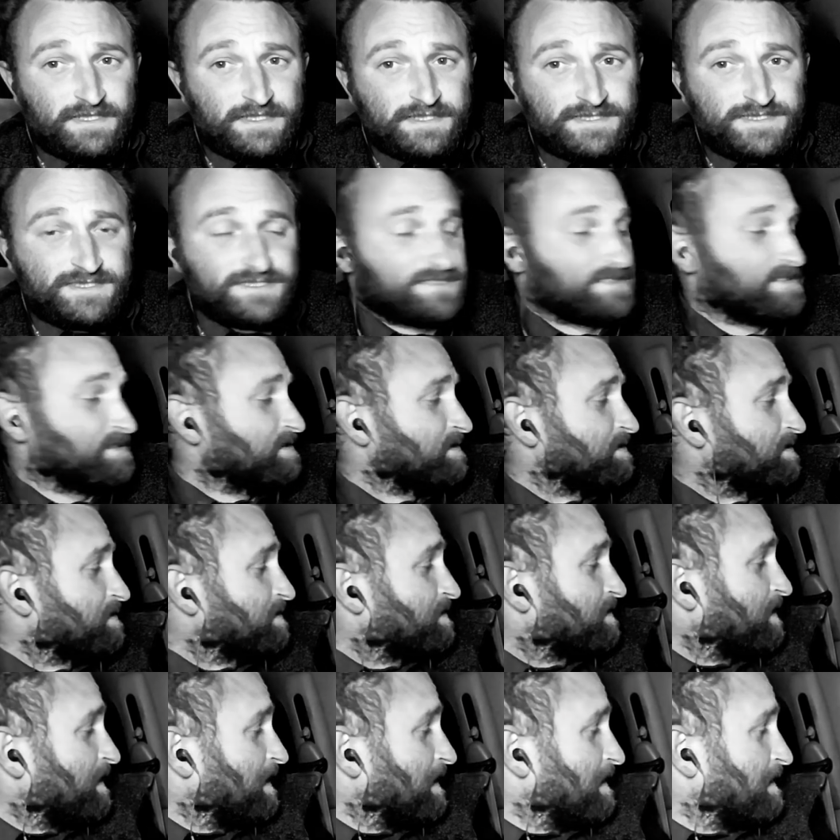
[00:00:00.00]
it's
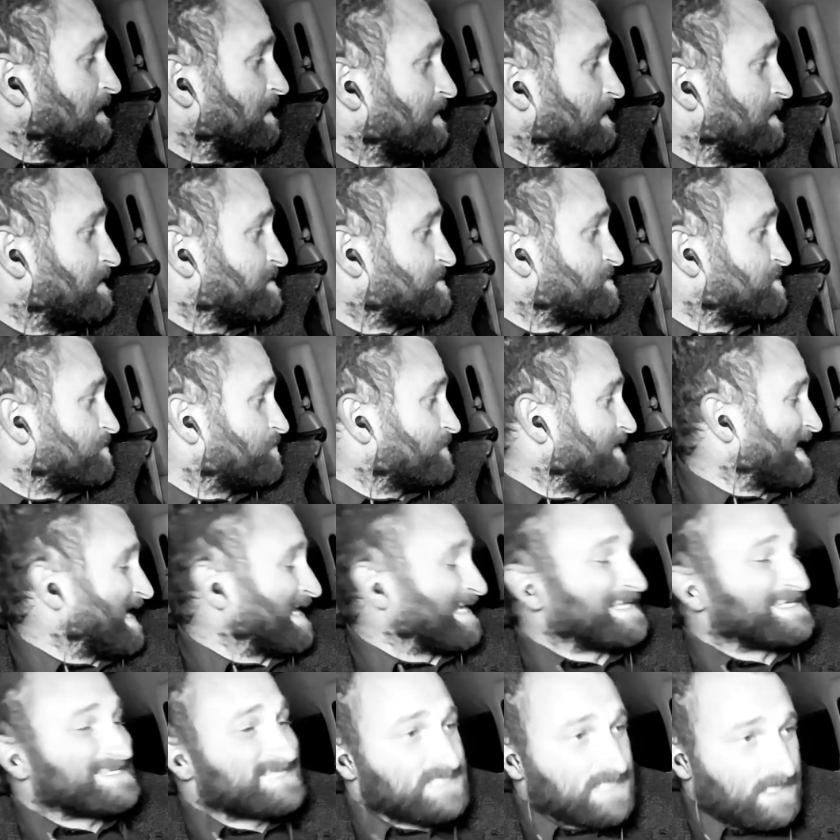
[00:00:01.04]
uh, two
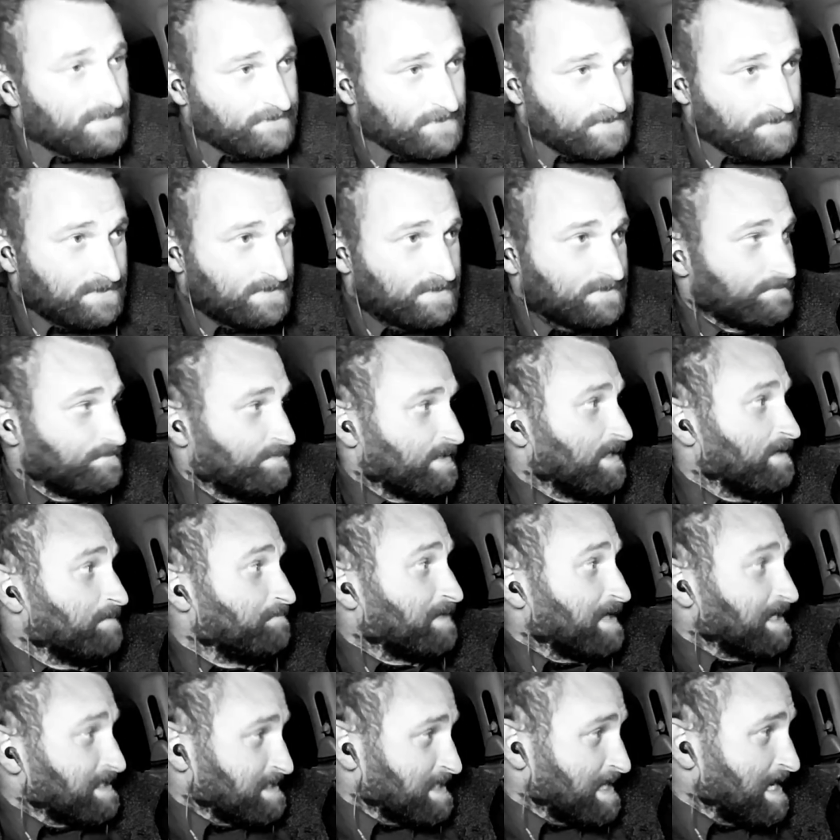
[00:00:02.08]
eighty-seven. But
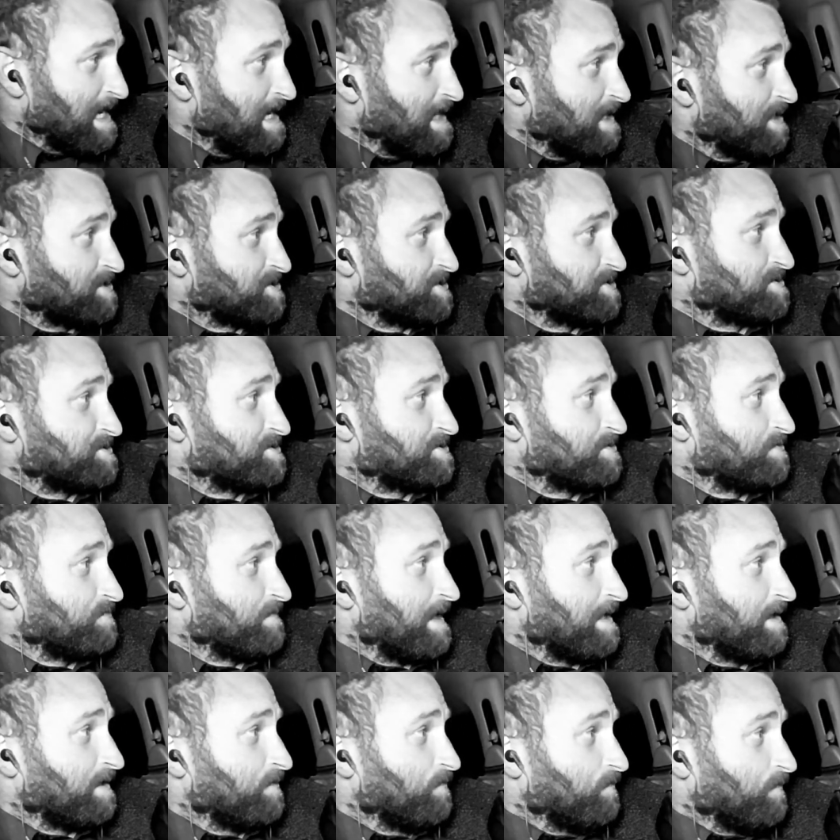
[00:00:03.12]
by cash, it's two
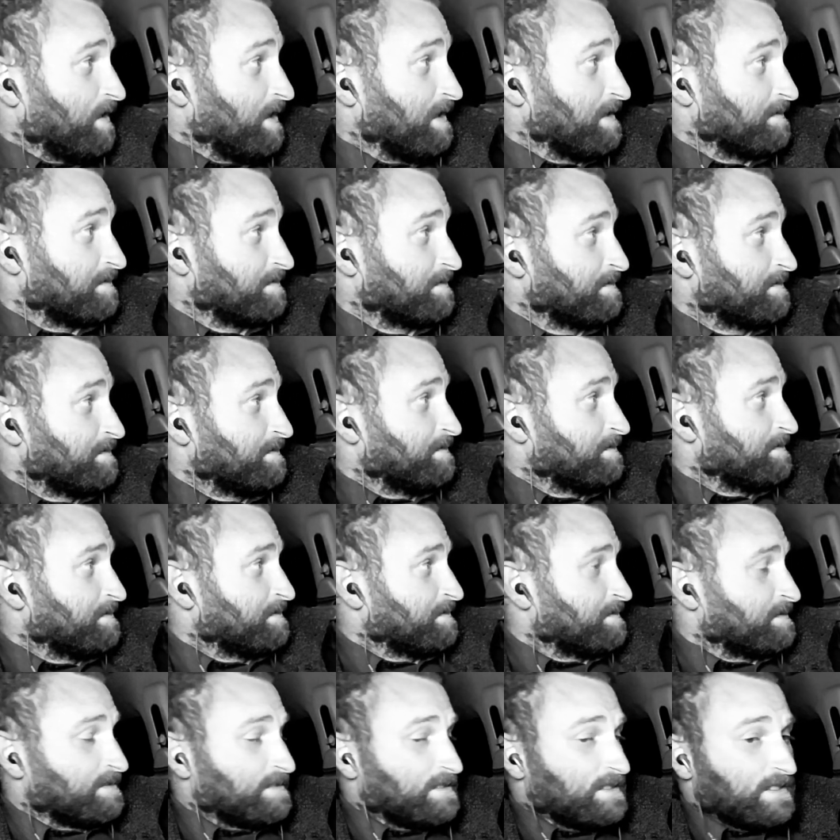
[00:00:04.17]
eighty-one.
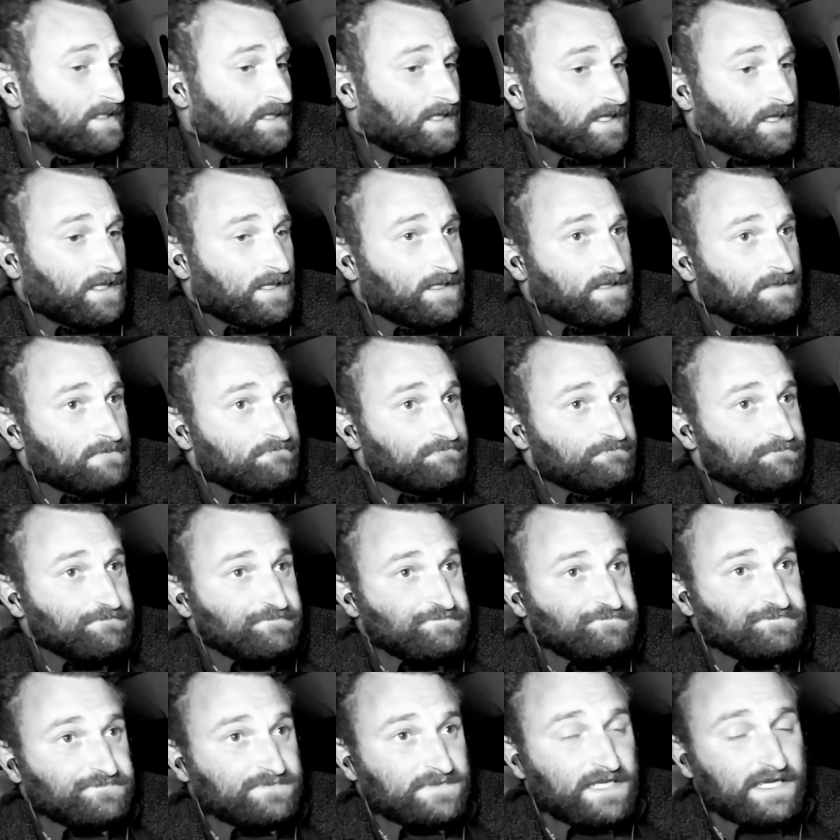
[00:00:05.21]
Um,
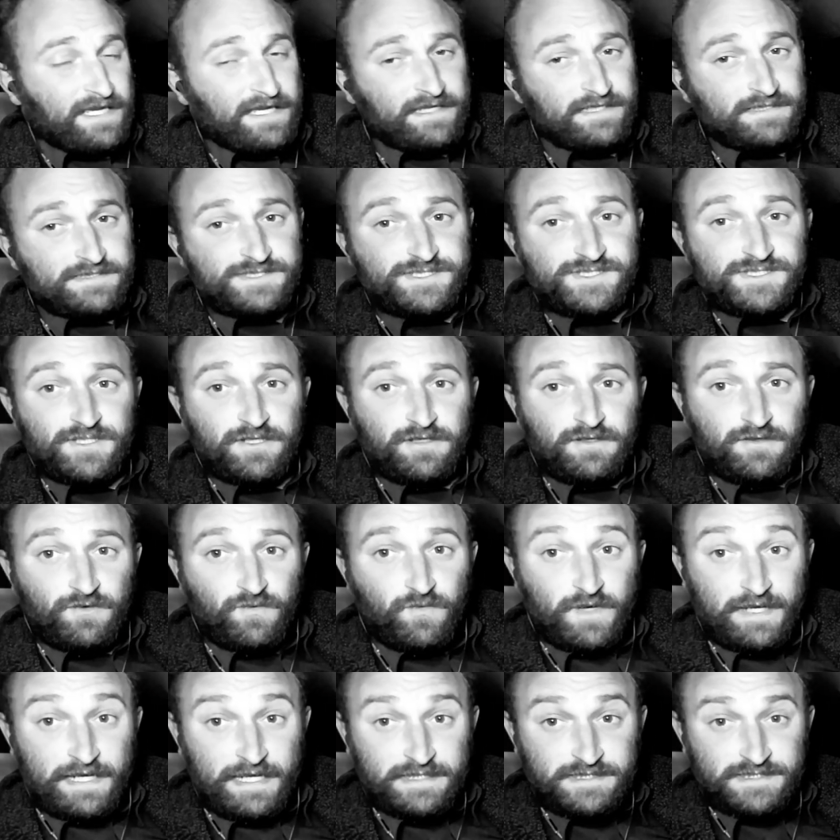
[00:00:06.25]
and so
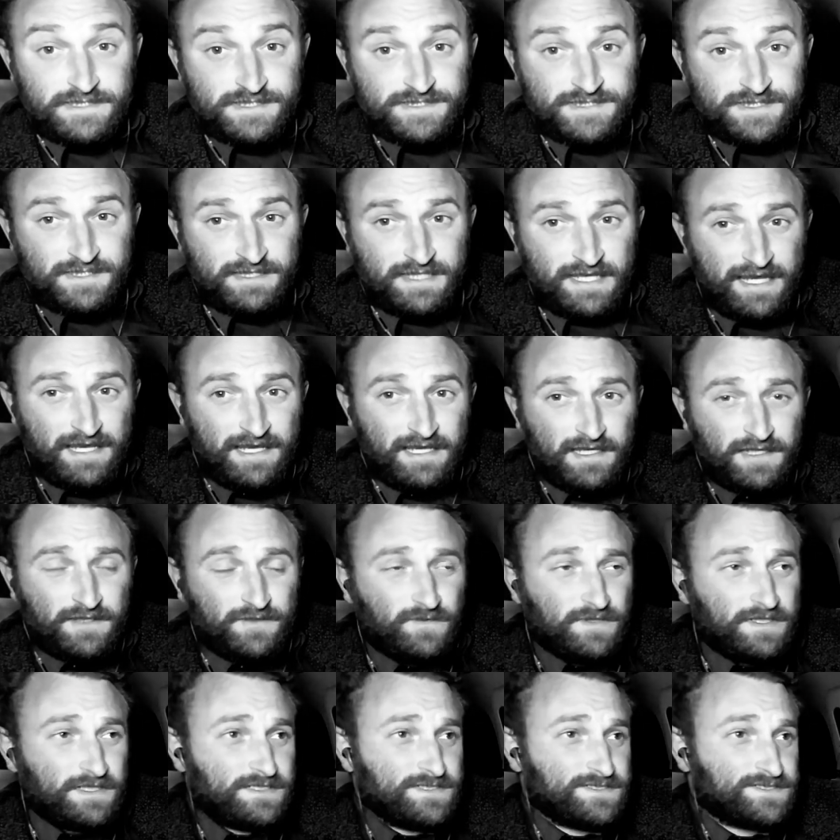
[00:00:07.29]
what I did today
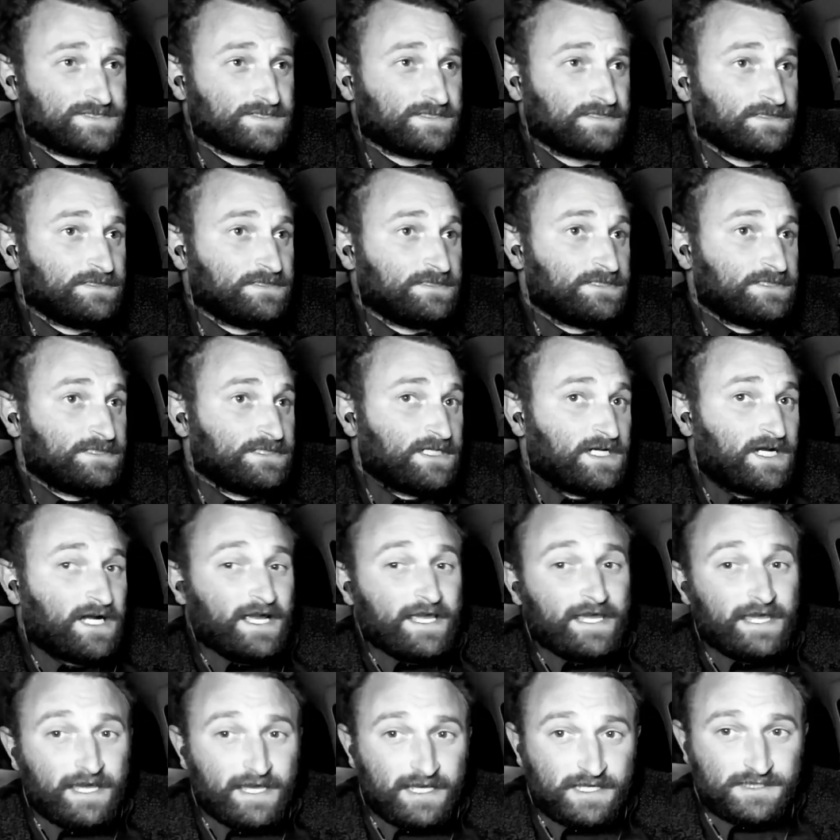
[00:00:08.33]
was
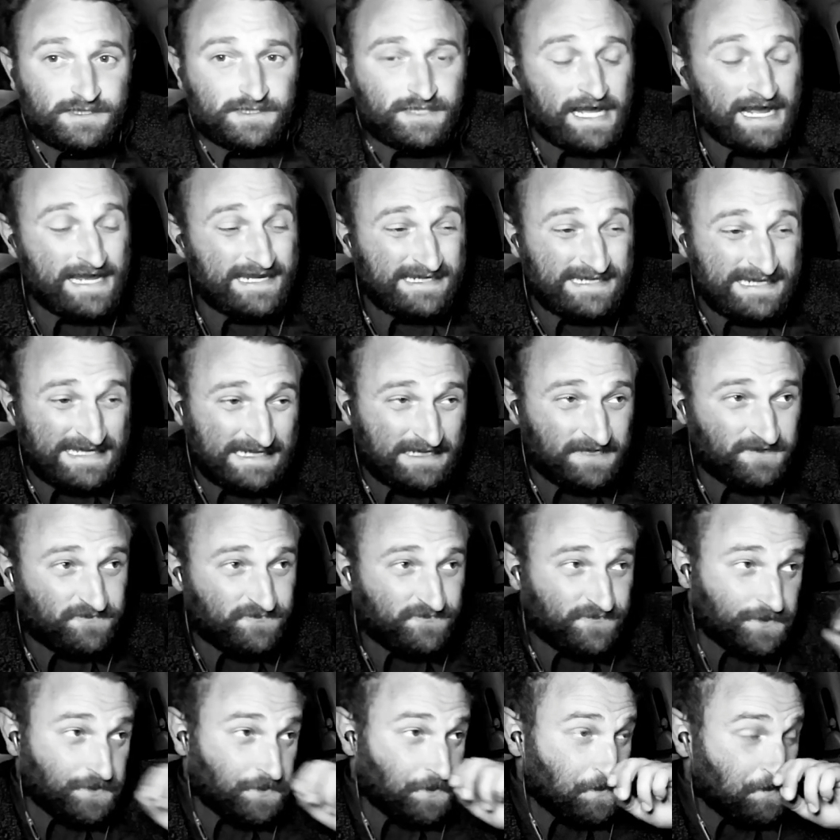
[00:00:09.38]
I had I needed
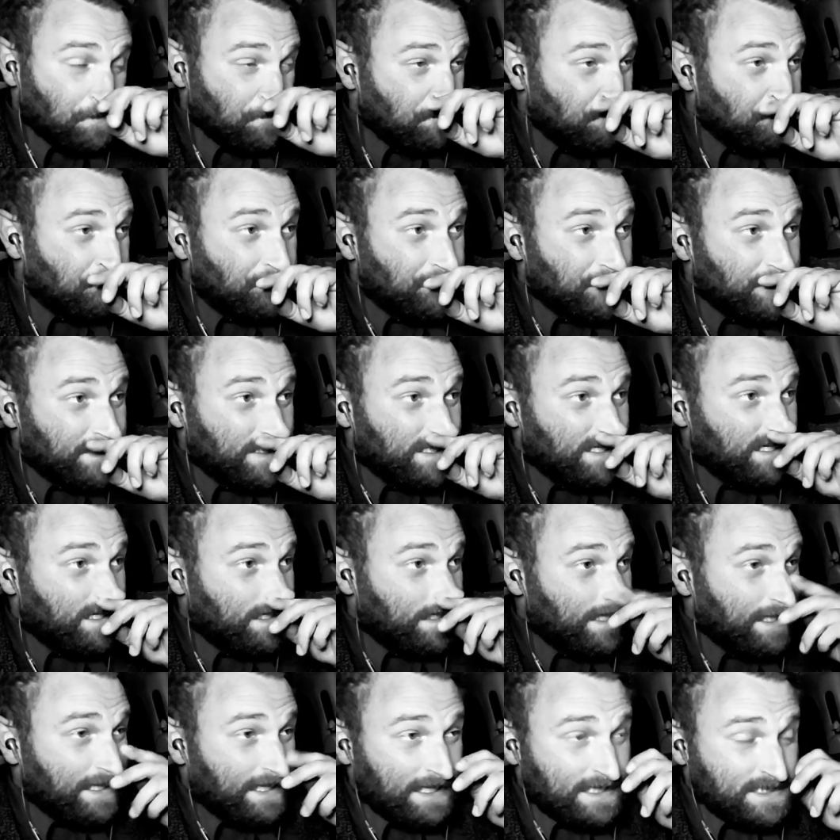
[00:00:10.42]
fuel.
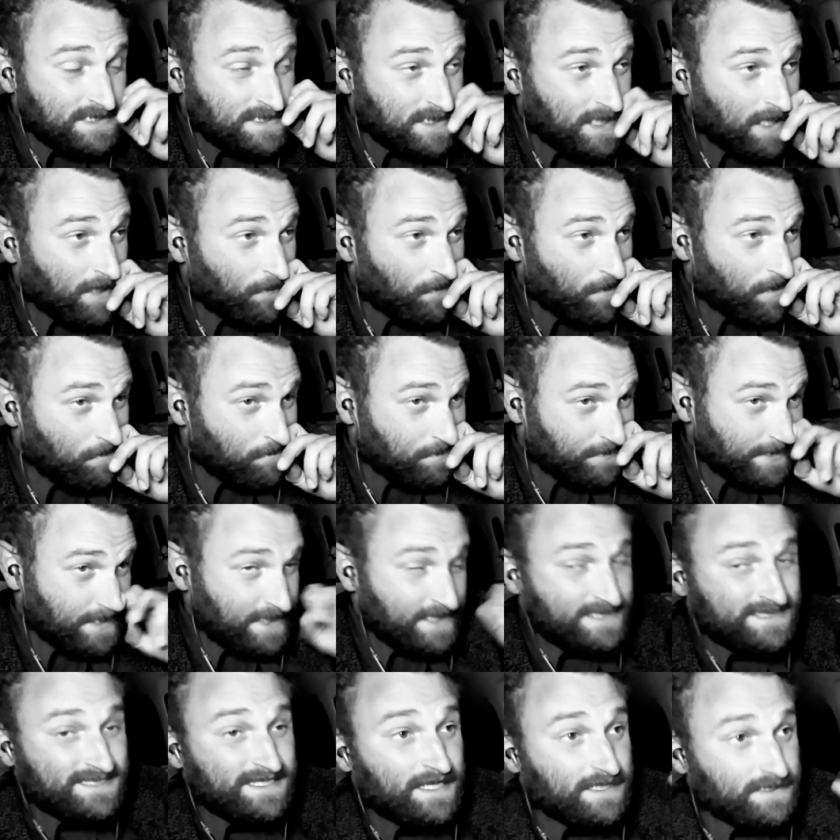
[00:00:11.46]
Uh, and I saw one
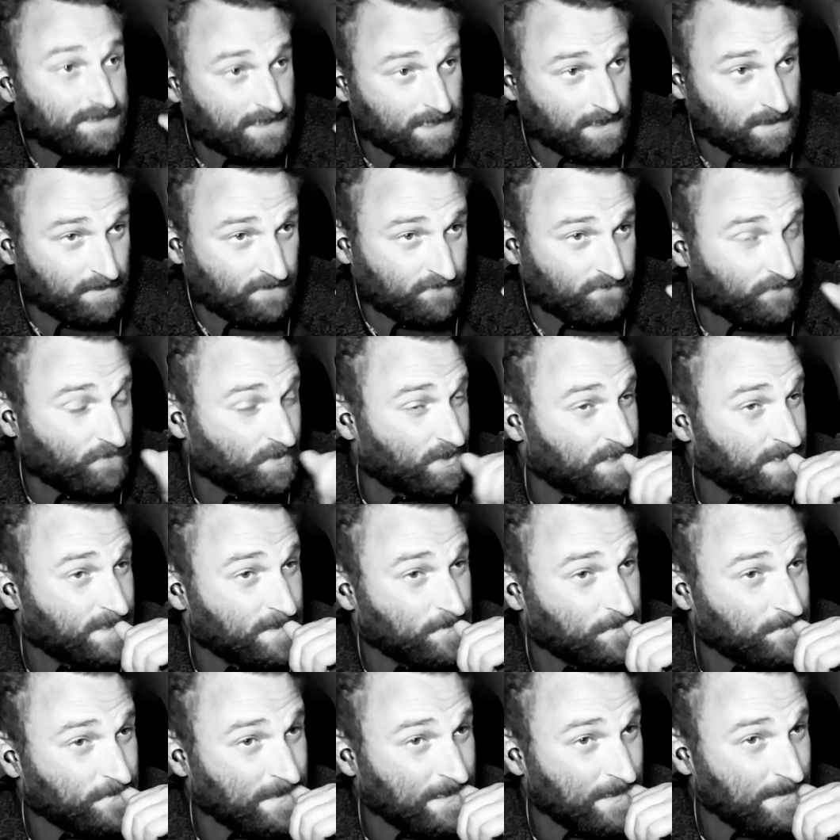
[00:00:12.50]
place in
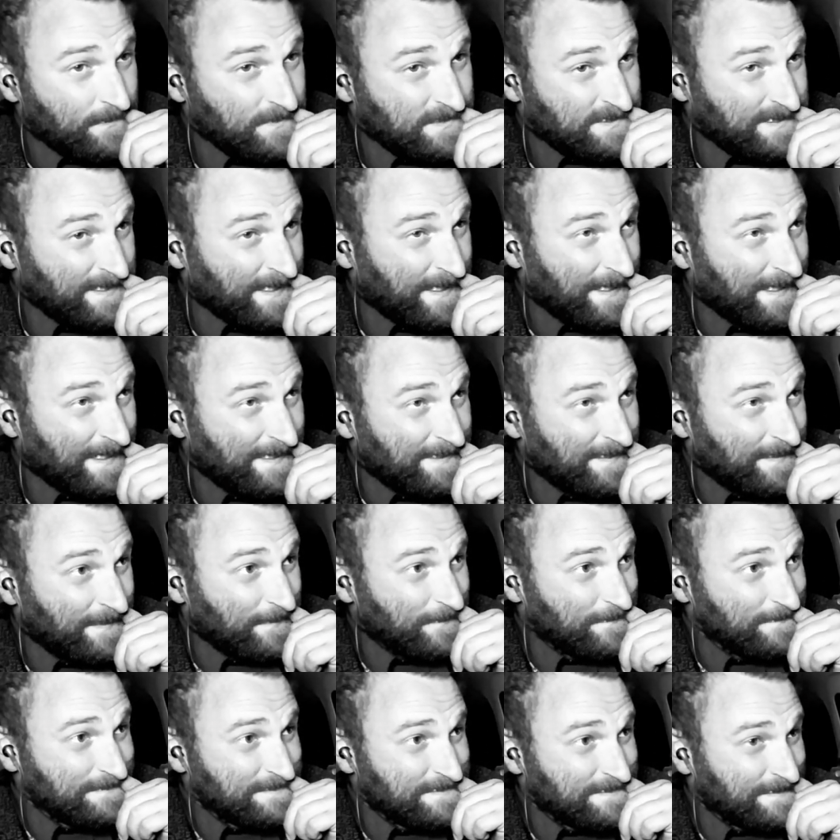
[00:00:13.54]
California where I was at, I think
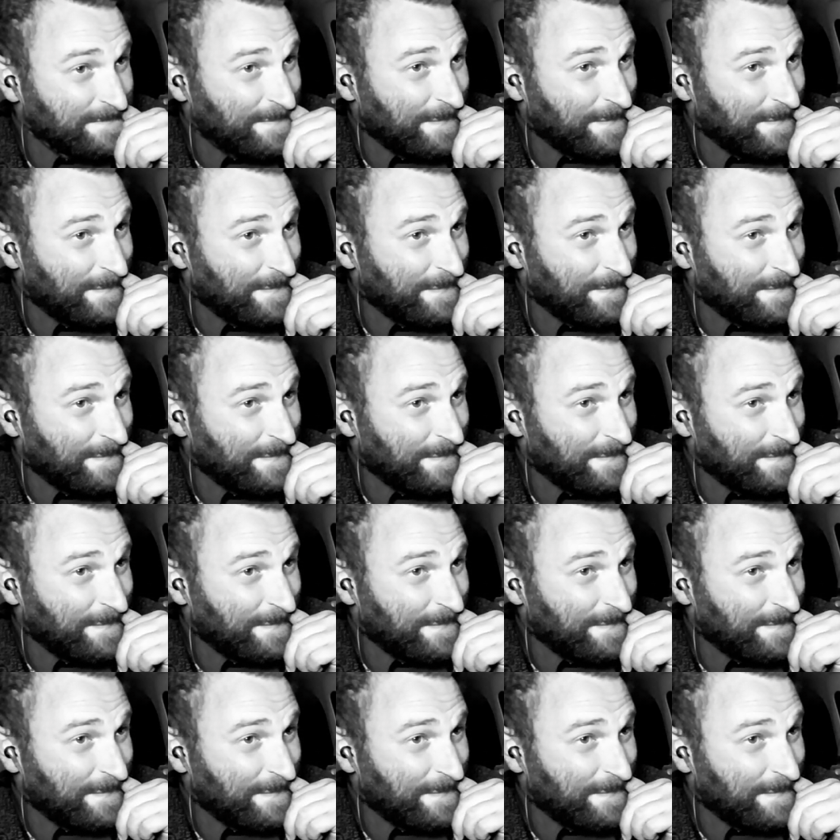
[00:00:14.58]
it was...